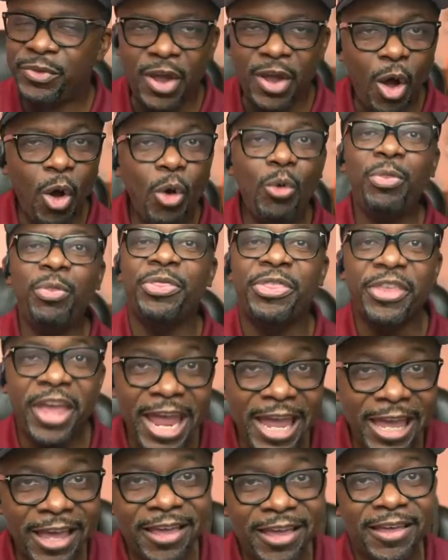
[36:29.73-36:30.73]
don't
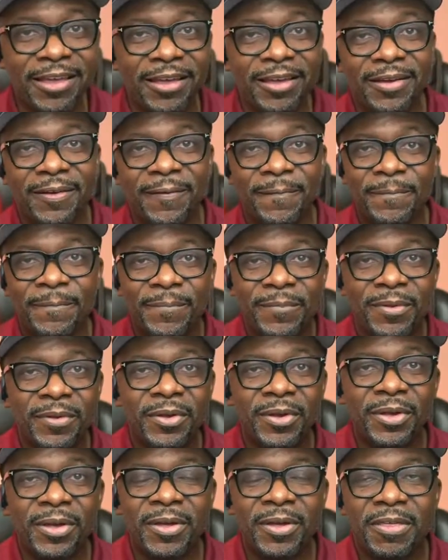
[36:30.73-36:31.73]
think
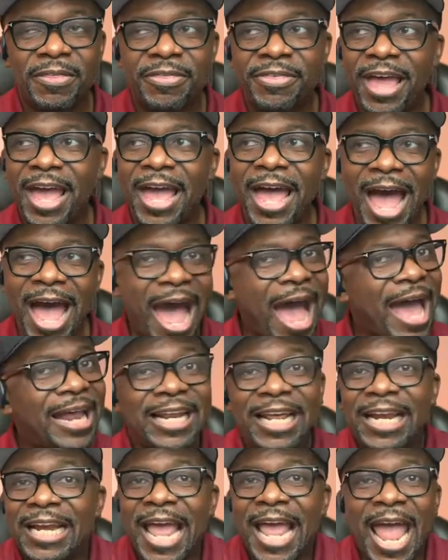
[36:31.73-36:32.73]
that
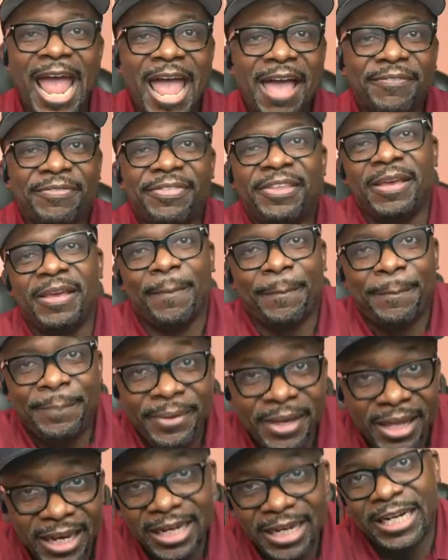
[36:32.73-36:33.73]
I didn't have the
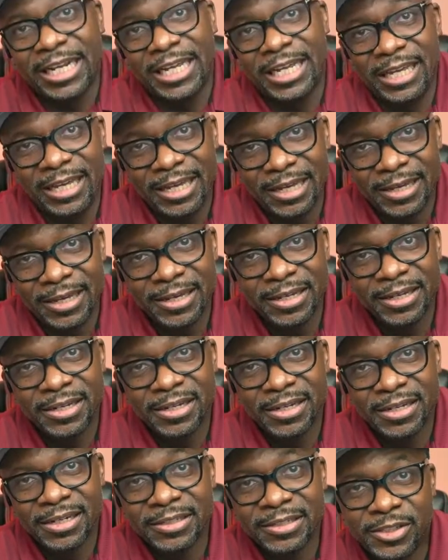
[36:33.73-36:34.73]
ability
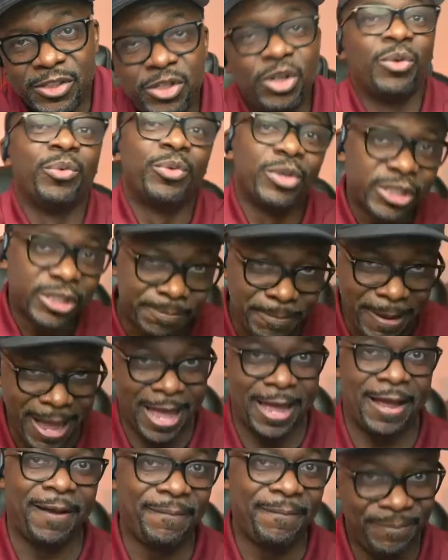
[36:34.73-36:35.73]
to
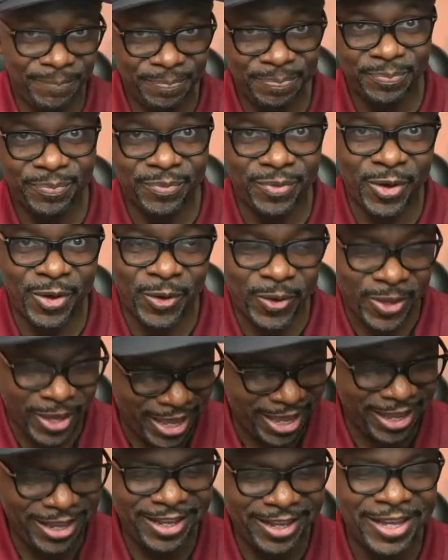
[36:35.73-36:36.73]
respond.
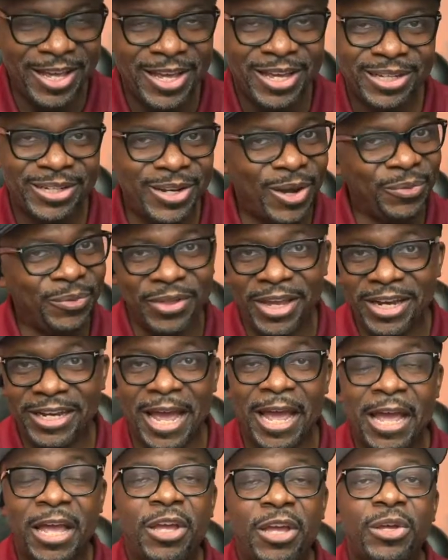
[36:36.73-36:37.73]
Okay. Don't
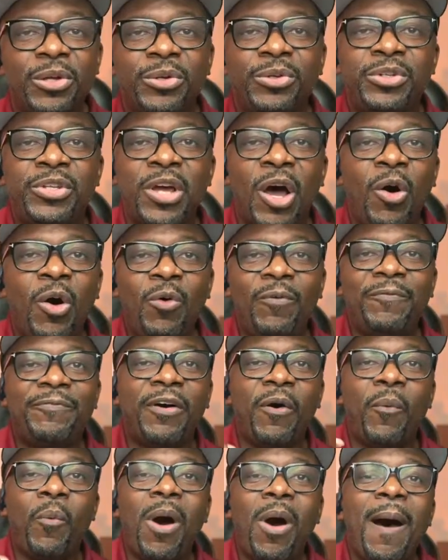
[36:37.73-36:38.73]
think that. Don't
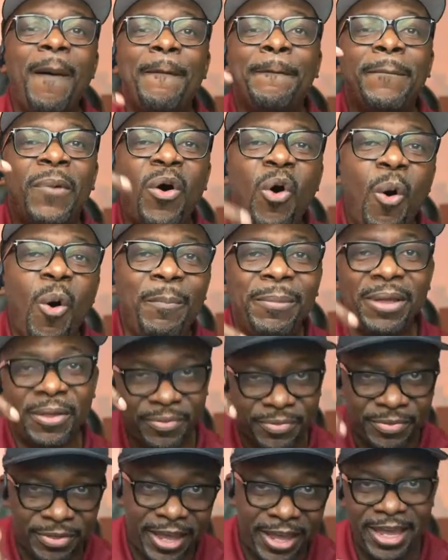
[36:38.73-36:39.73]
for one
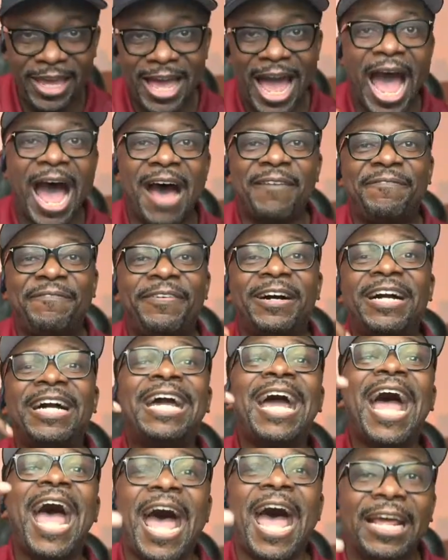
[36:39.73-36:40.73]
moment think I
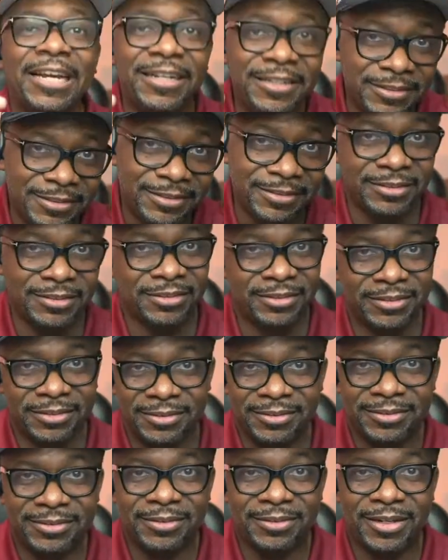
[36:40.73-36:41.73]
forgot
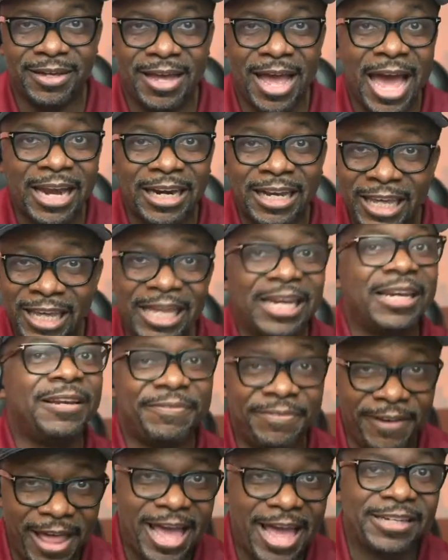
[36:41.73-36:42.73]
how to get
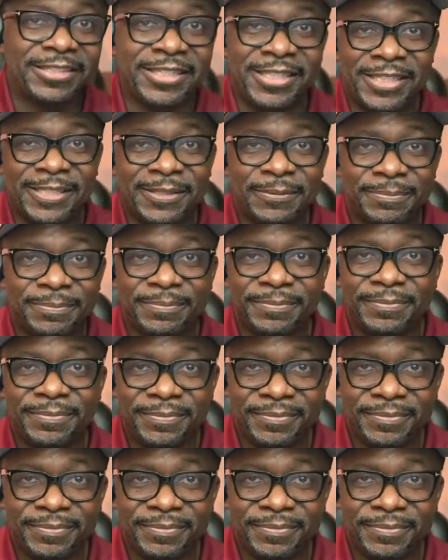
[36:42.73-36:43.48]
in the flesh.